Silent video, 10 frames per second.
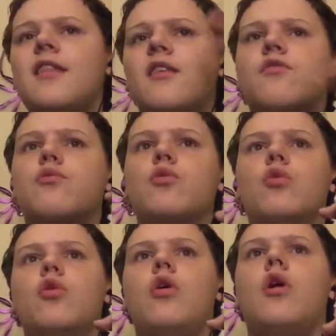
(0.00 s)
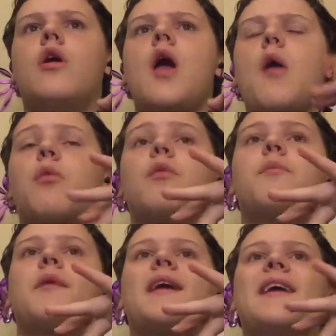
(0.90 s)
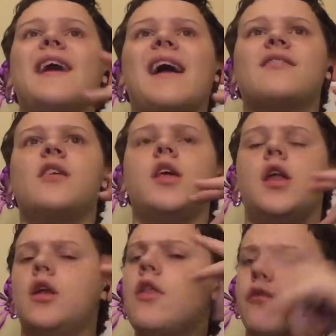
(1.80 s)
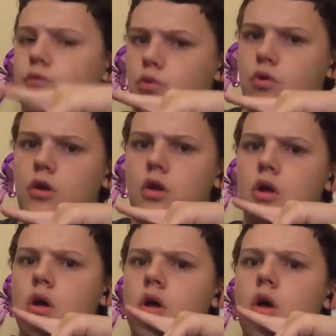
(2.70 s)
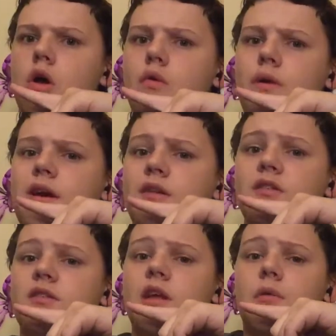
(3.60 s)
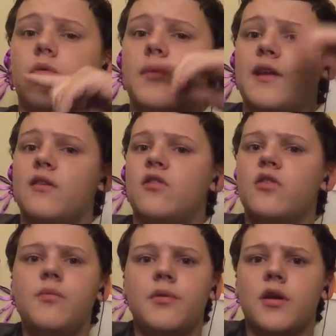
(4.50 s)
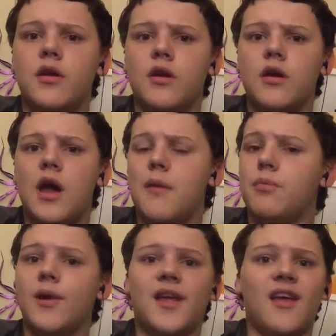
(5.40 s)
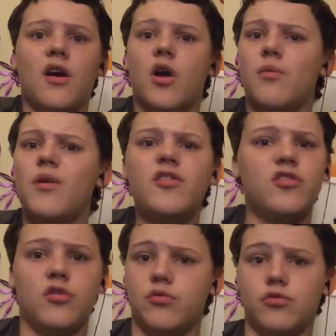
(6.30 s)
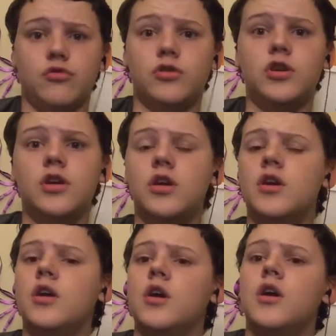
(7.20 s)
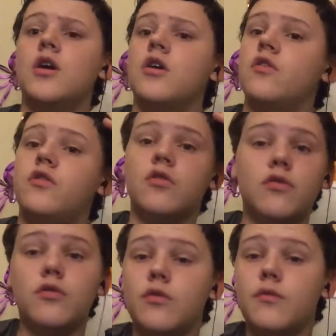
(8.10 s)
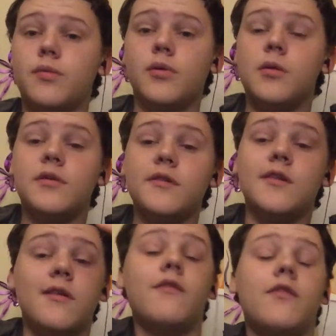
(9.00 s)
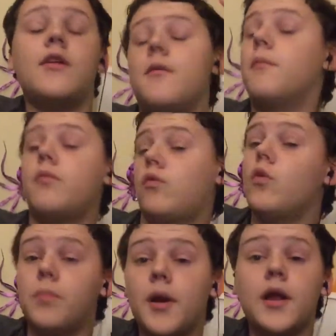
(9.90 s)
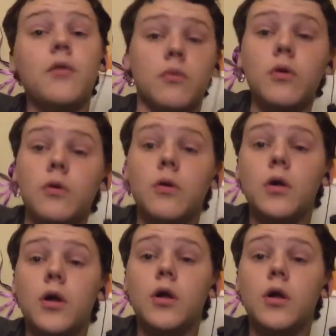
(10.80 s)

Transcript: this rule and we're breaking accidentally another rule, we can just say we're being stupid and breaking our original rule. So, pretty much an infinite rule breaking rule.